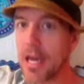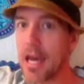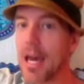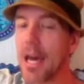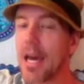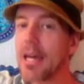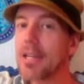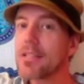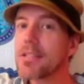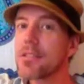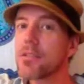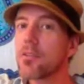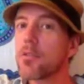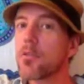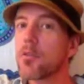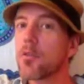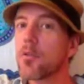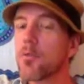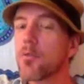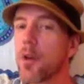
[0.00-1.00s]
as
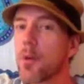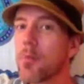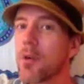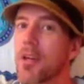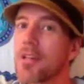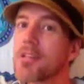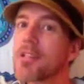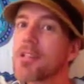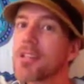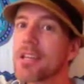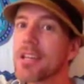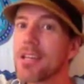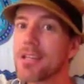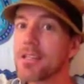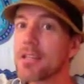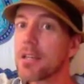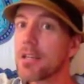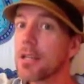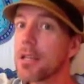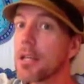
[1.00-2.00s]
your vibration
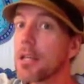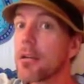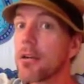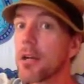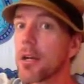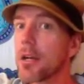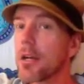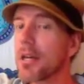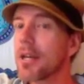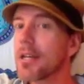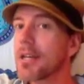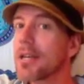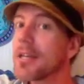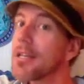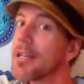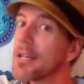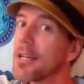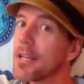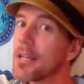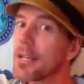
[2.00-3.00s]
gets clearer and
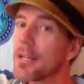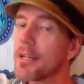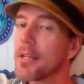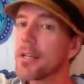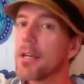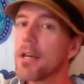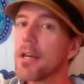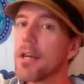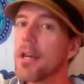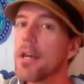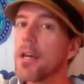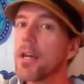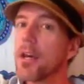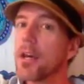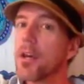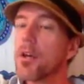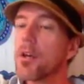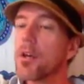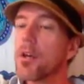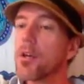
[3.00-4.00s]
cleaner,
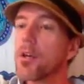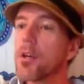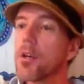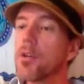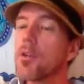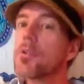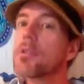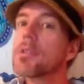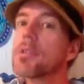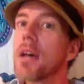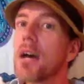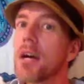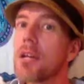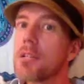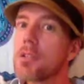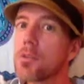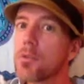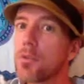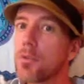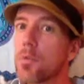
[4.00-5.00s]
you'll start
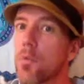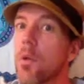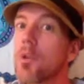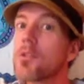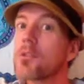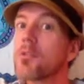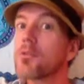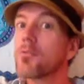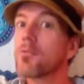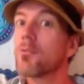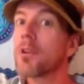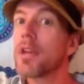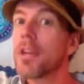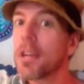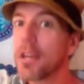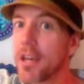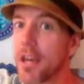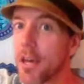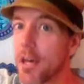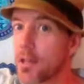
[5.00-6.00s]
to want to
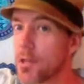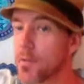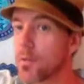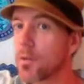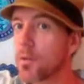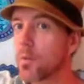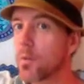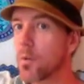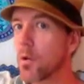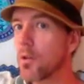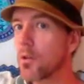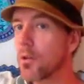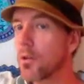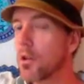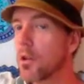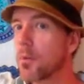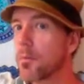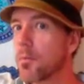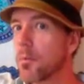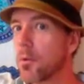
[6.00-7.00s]
re-engage with the world a
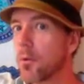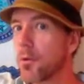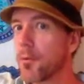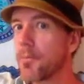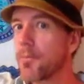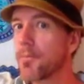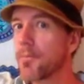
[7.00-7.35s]
lot more.